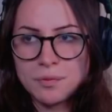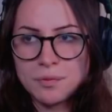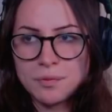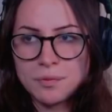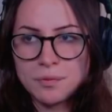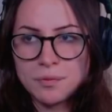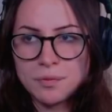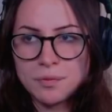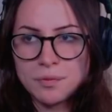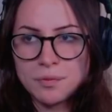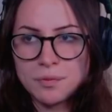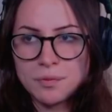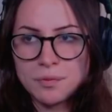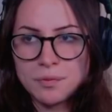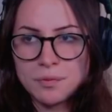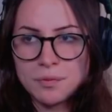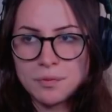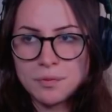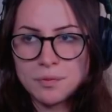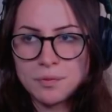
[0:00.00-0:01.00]

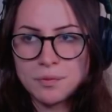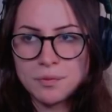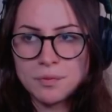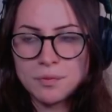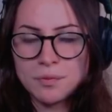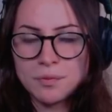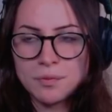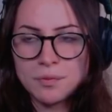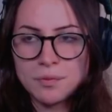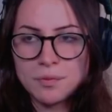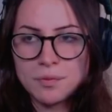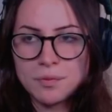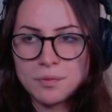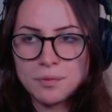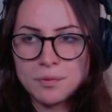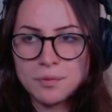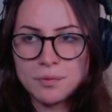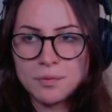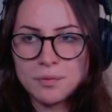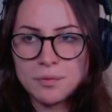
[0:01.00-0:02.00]

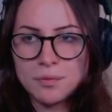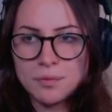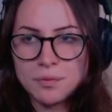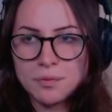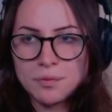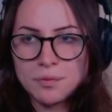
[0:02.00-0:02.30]
The person shown says nothing.